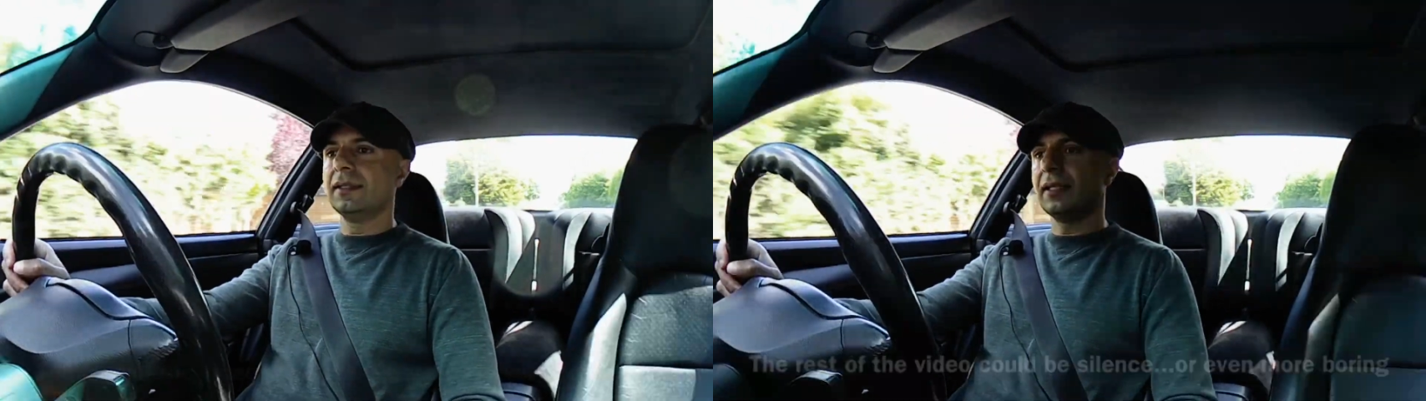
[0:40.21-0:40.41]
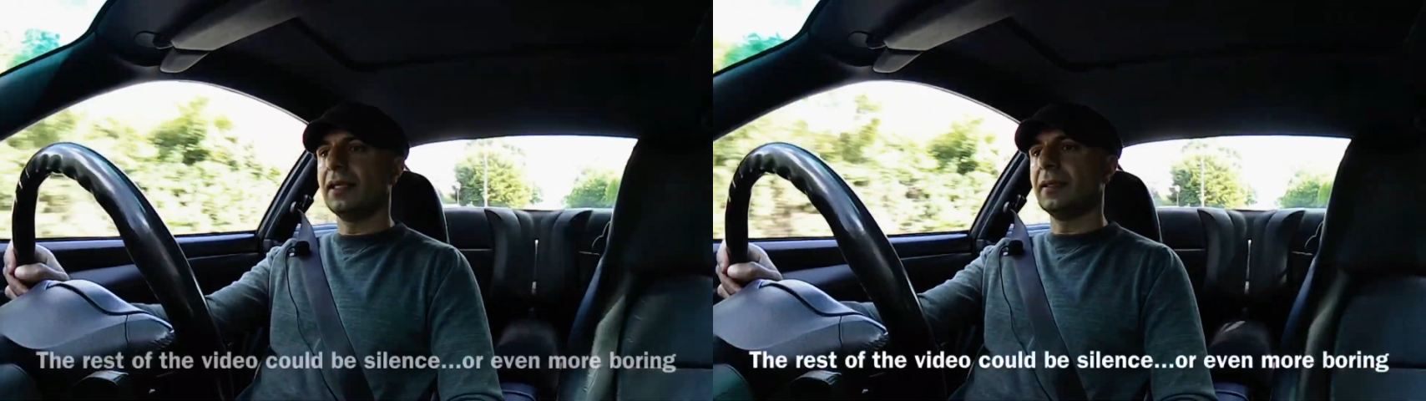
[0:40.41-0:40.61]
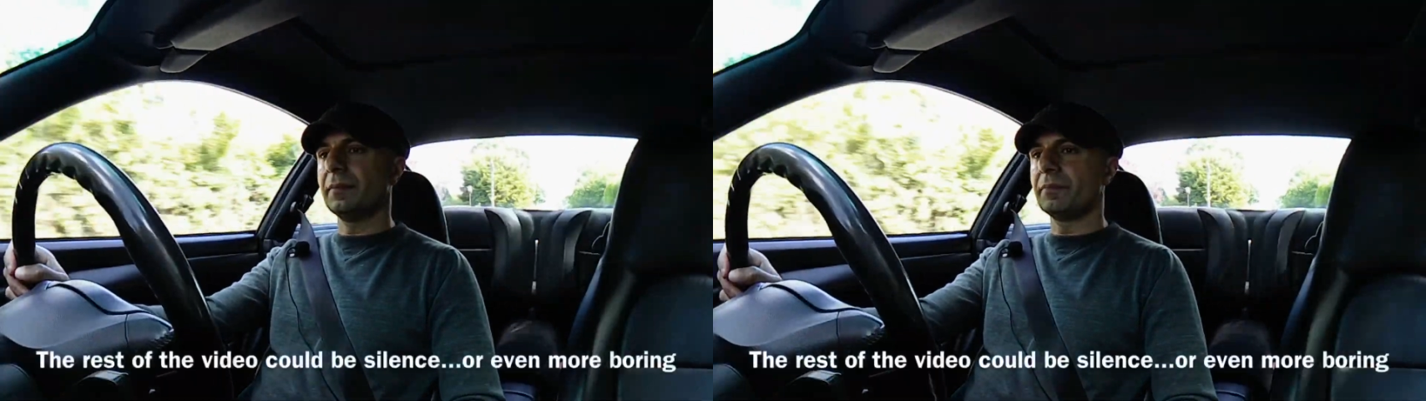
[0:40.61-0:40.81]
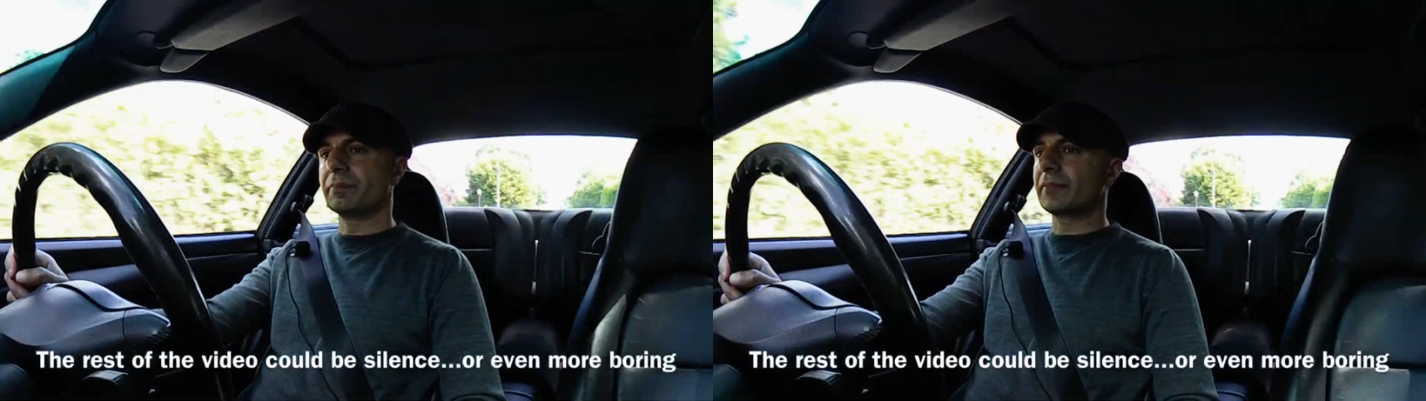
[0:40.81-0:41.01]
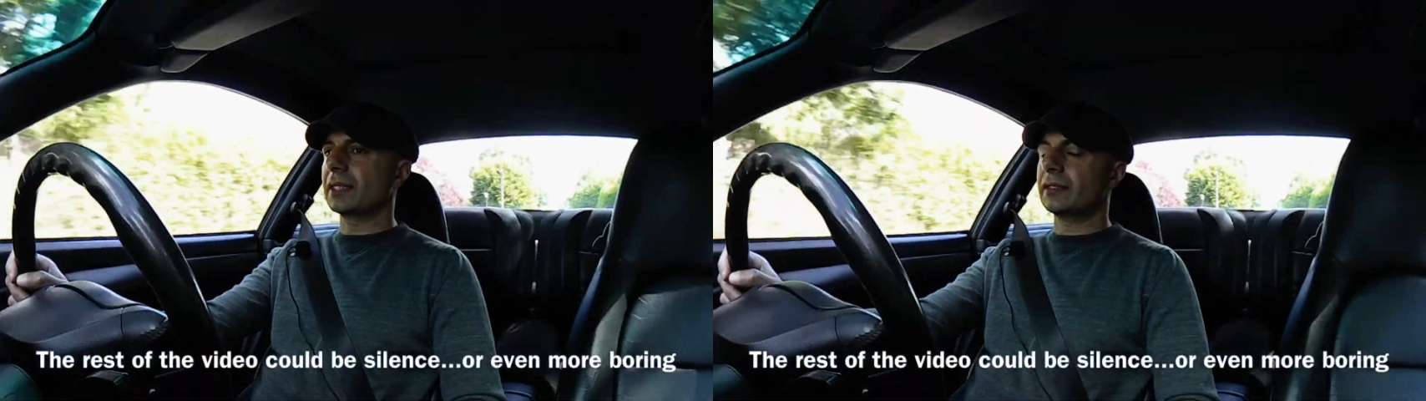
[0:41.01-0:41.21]

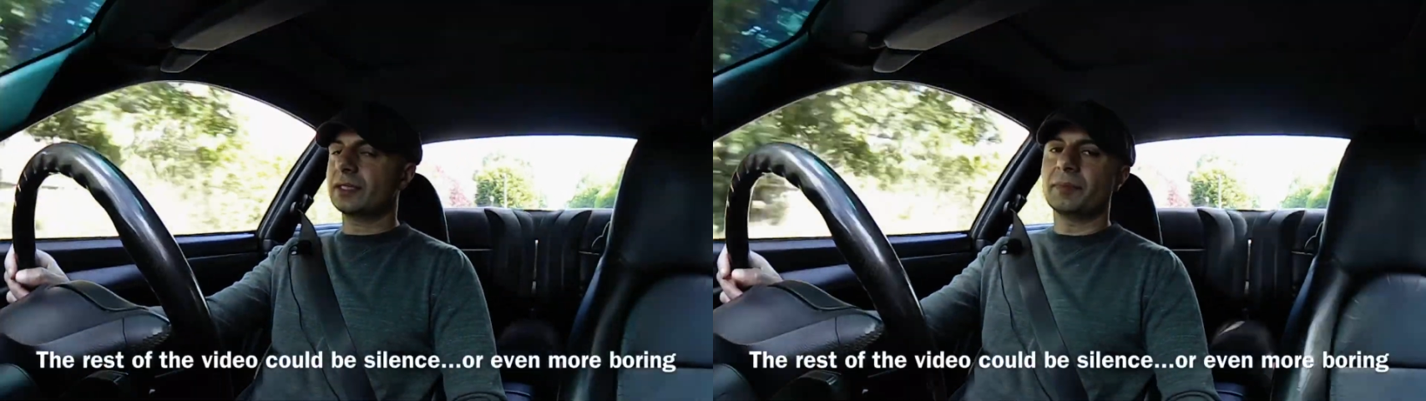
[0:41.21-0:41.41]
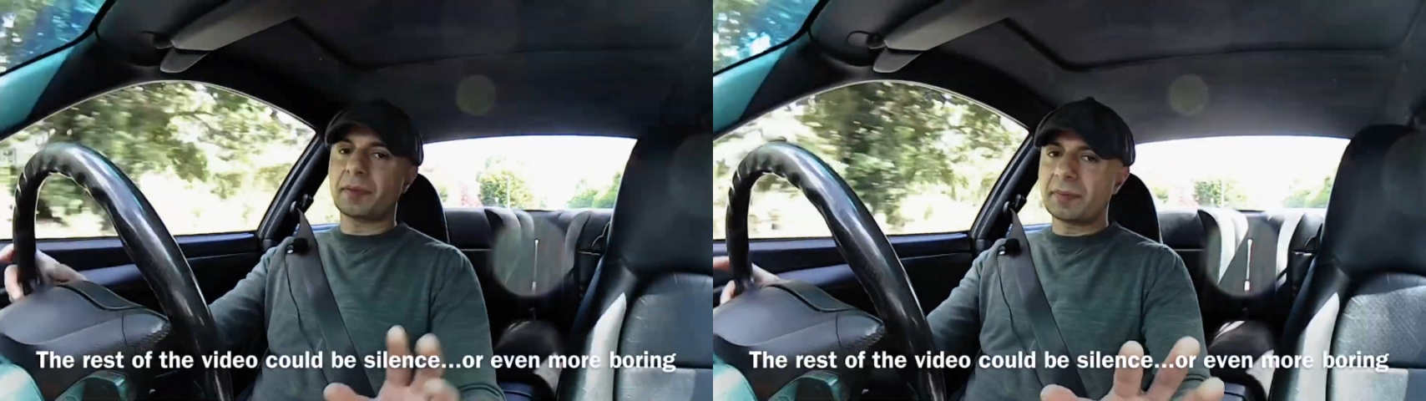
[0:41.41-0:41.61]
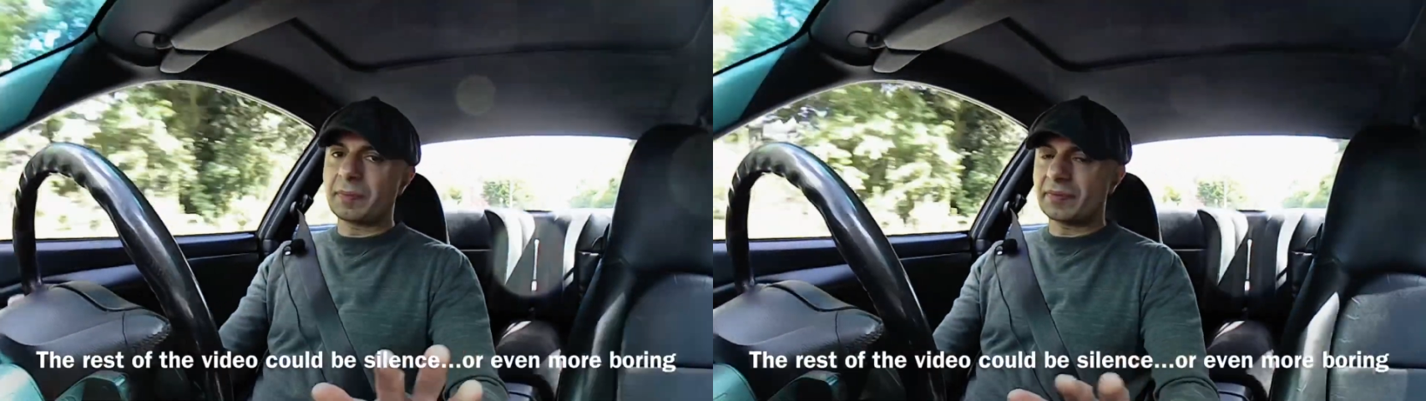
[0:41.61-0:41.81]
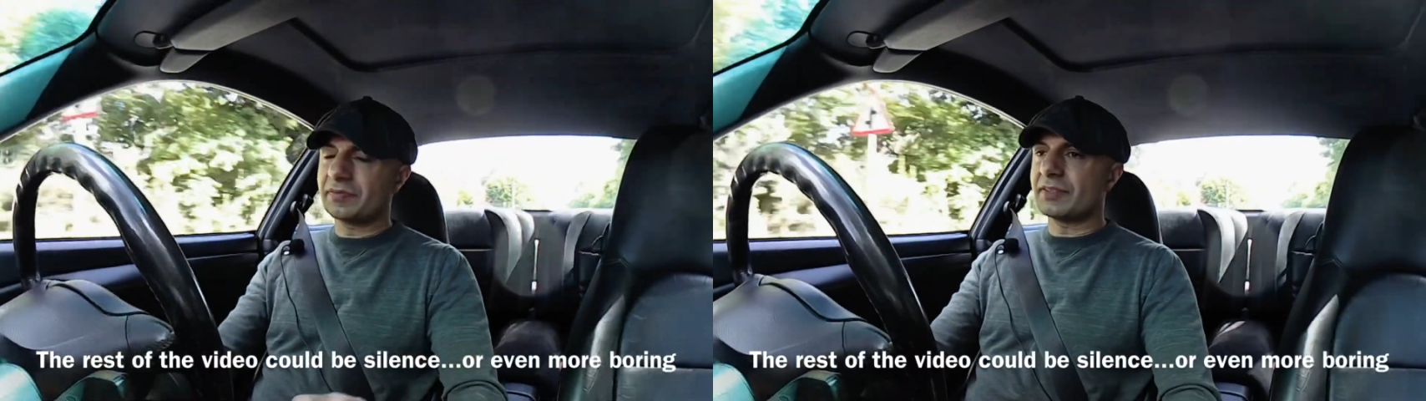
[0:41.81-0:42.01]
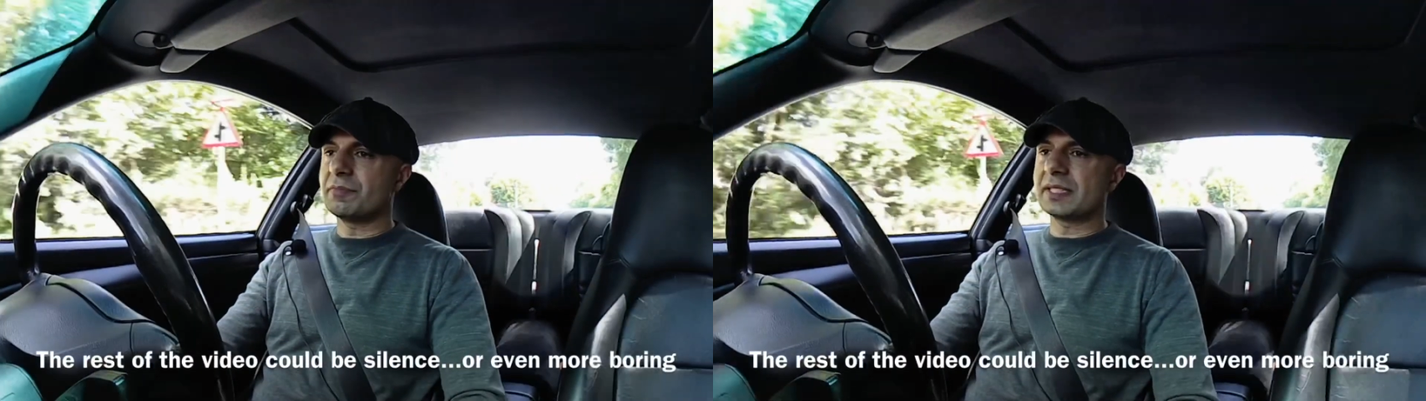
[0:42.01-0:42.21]
A couple of people
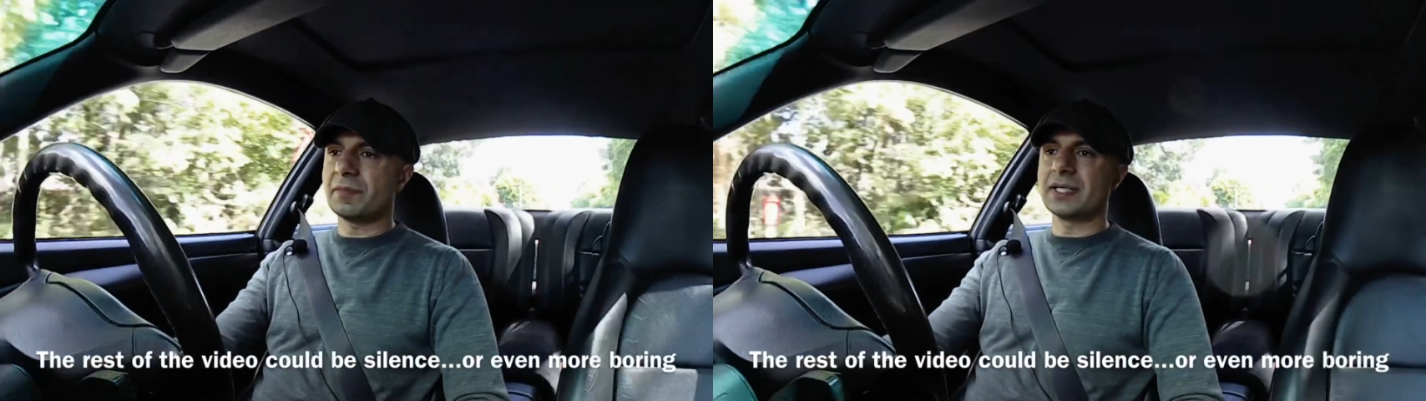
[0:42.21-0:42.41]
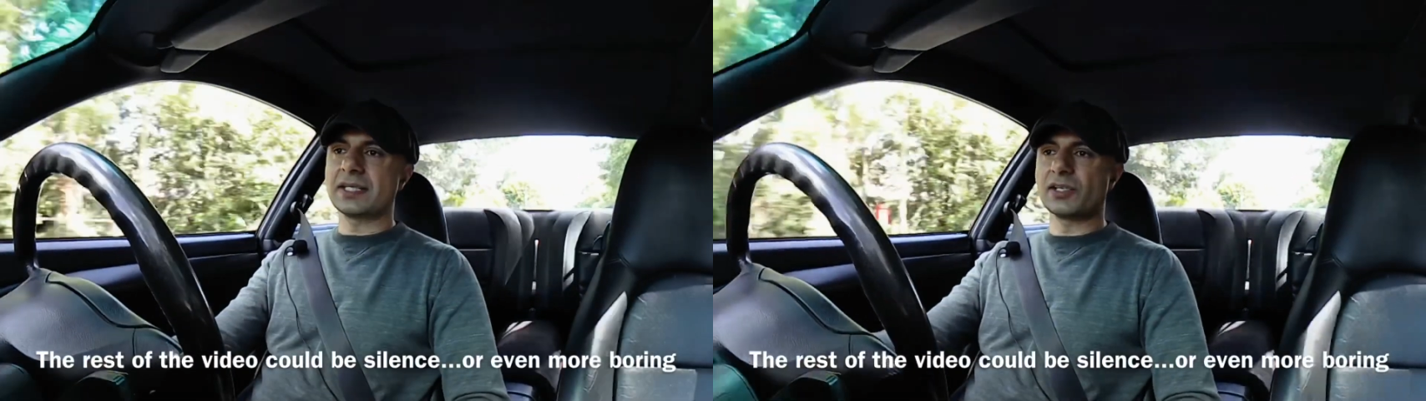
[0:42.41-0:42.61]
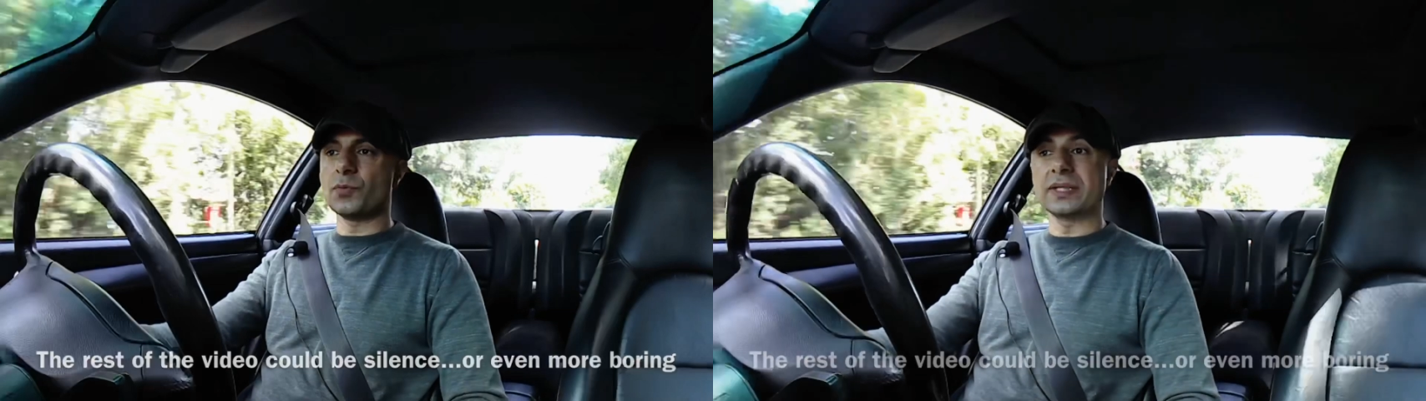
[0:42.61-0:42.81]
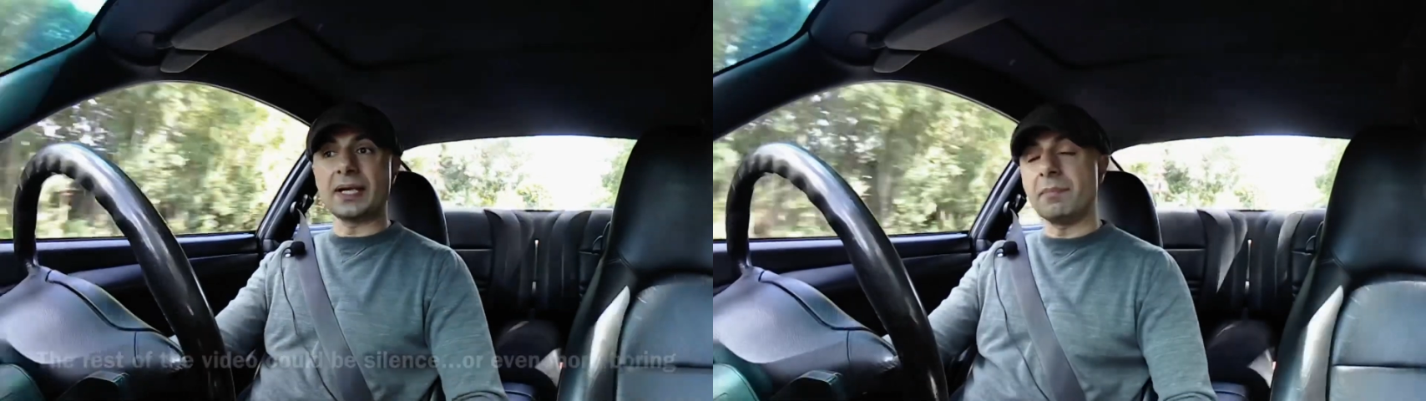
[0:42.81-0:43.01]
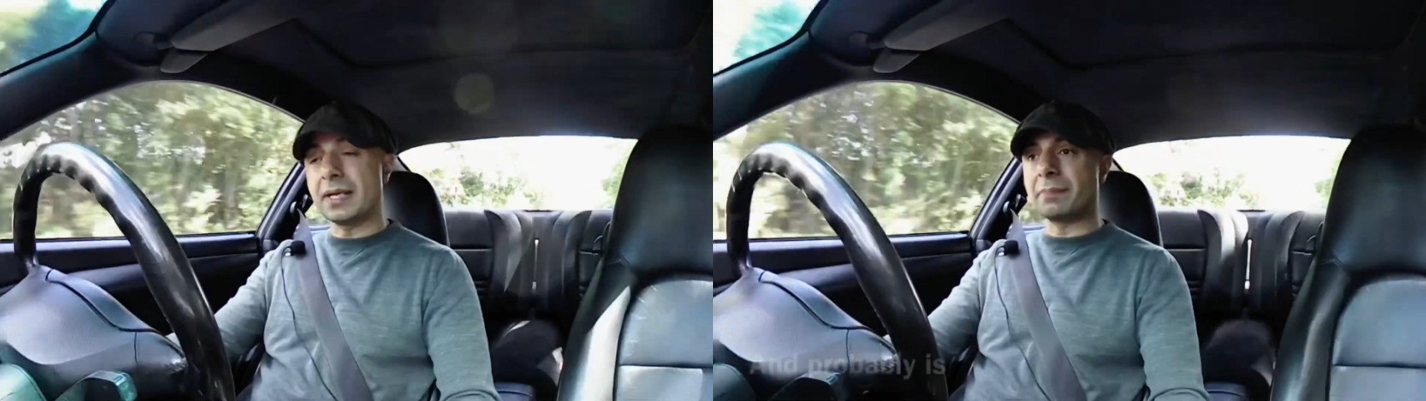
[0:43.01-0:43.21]
have given me some ideas on what
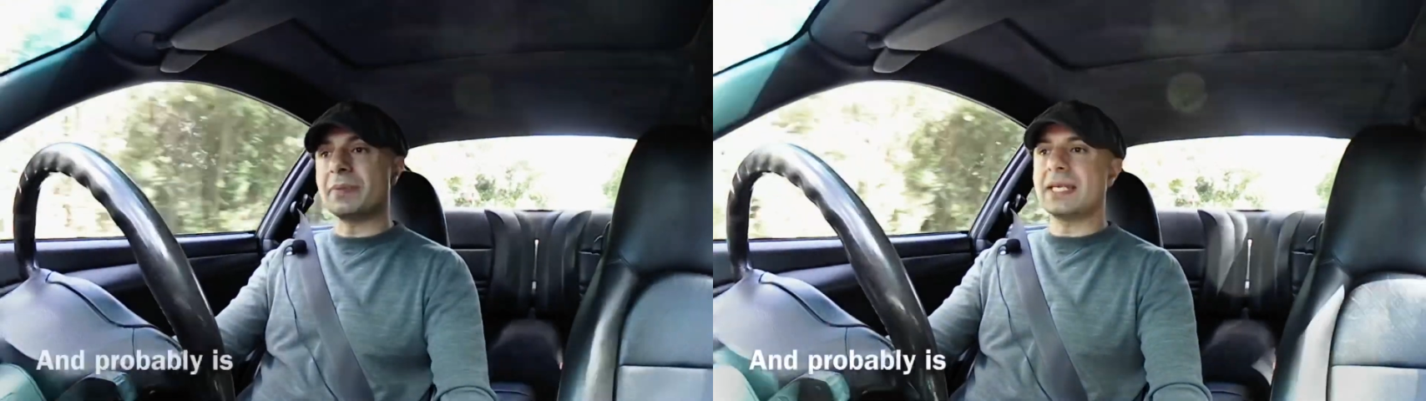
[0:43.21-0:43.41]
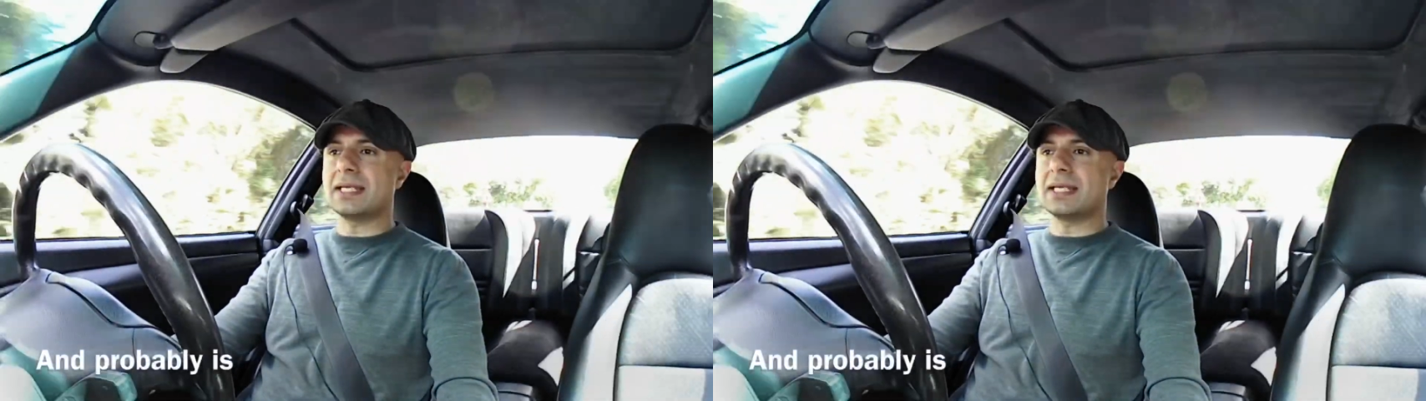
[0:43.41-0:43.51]
that might be,